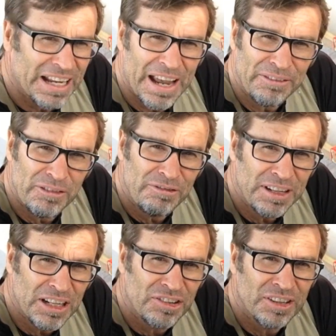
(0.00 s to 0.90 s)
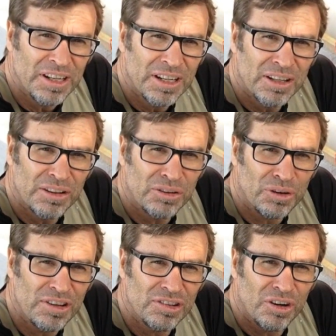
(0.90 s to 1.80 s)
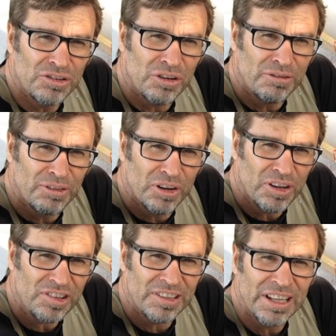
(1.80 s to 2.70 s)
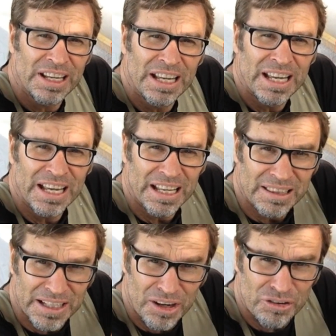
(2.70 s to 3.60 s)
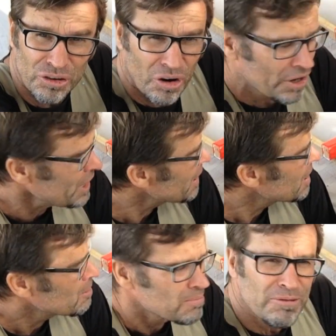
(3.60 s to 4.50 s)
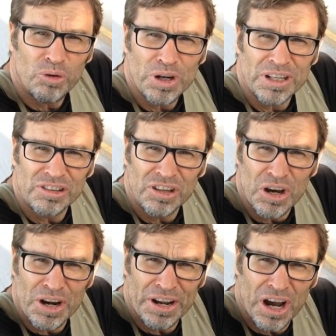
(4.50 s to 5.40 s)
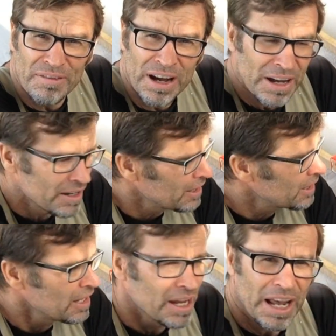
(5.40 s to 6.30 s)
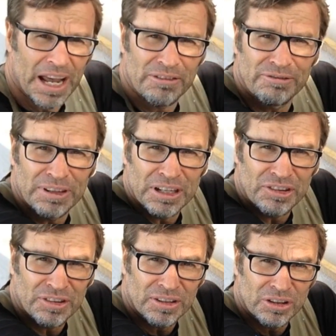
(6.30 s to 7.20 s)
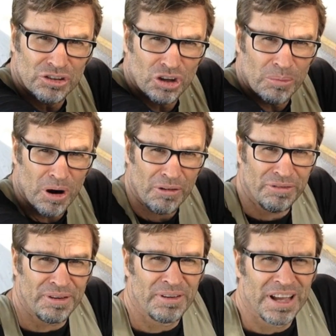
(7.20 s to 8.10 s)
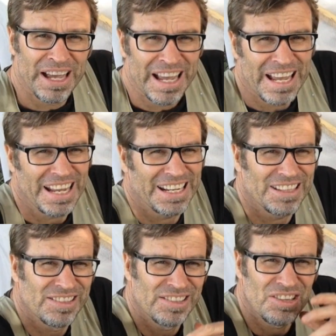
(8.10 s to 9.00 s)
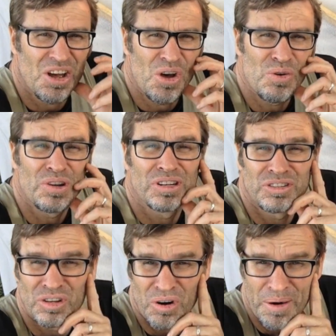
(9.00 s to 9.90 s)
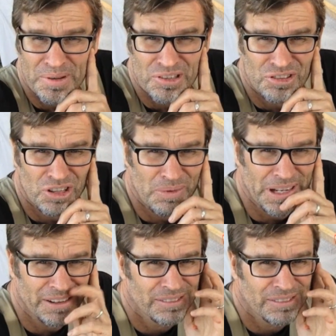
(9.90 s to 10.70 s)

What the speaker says: have to finish 3 sides off first, let it dry, before you can turn it over and finish the job off. It is so time consuming.